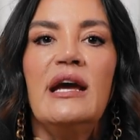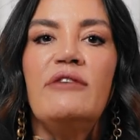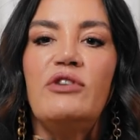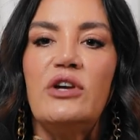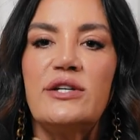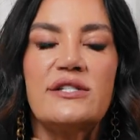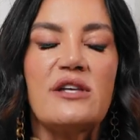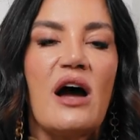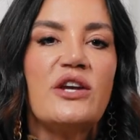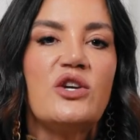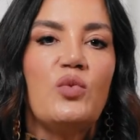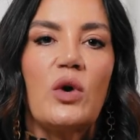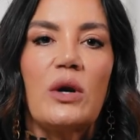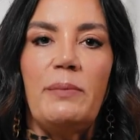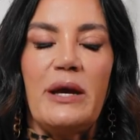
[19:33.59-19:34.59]
If you decide
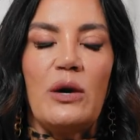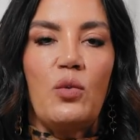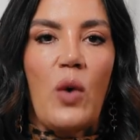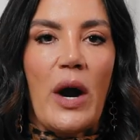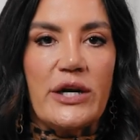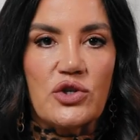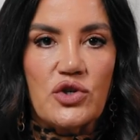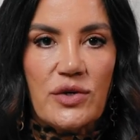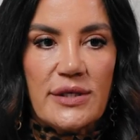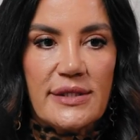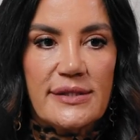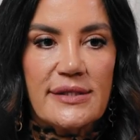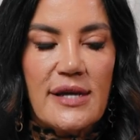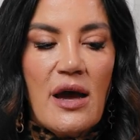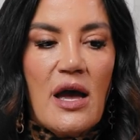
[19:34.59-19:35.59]
you want to be a
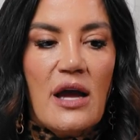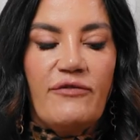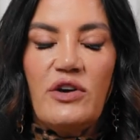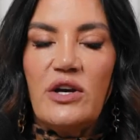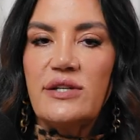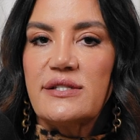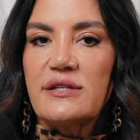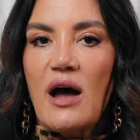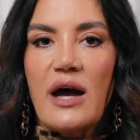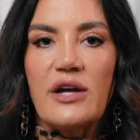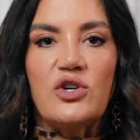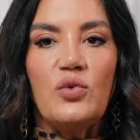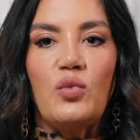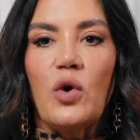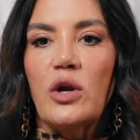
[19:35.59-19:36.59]
waitress, if you
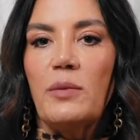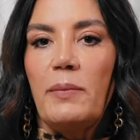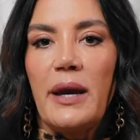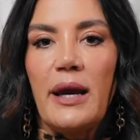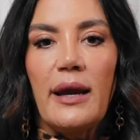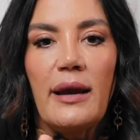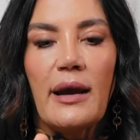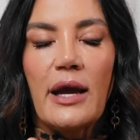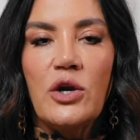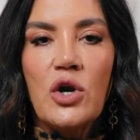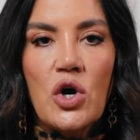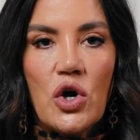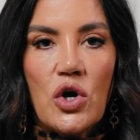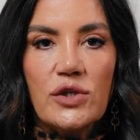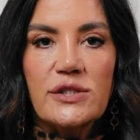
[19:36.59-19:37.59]
decide you want to be a
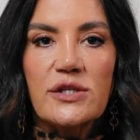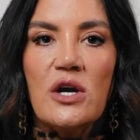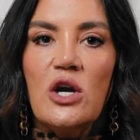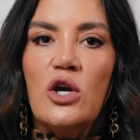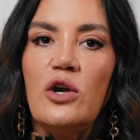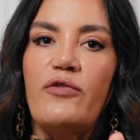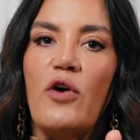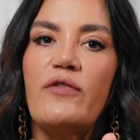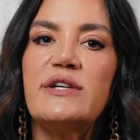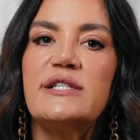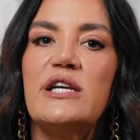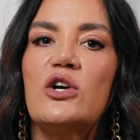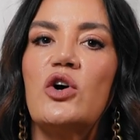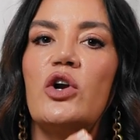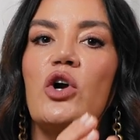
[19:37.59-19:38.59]
nurse, you've
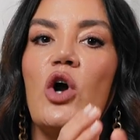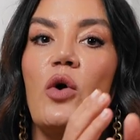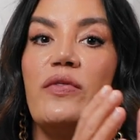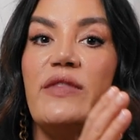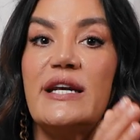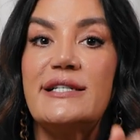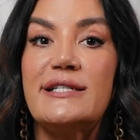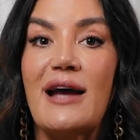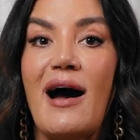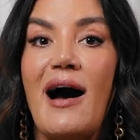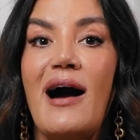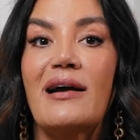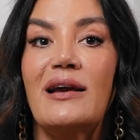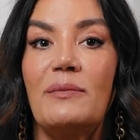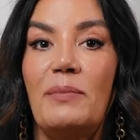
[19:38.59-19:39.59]
obviously got to go and then
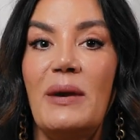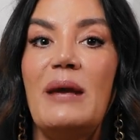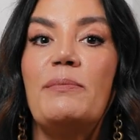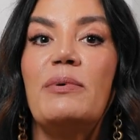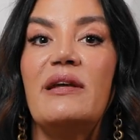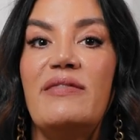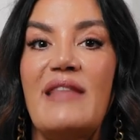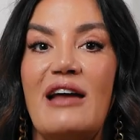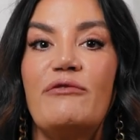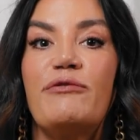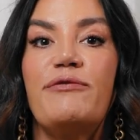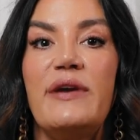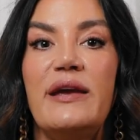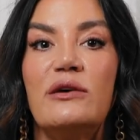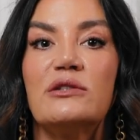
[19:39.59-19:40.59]
target people in that
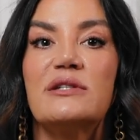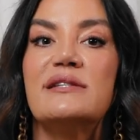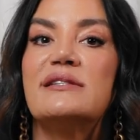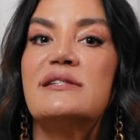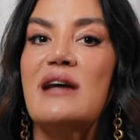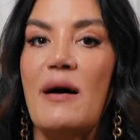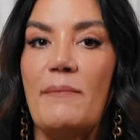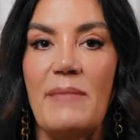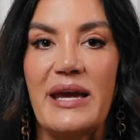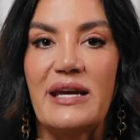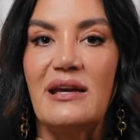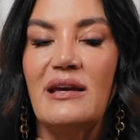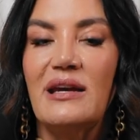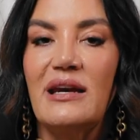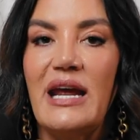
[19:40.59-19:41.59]
field and start
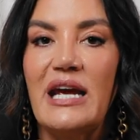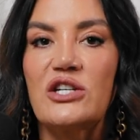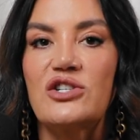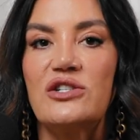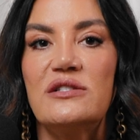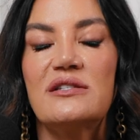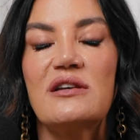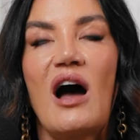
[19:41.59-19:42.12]
making connections.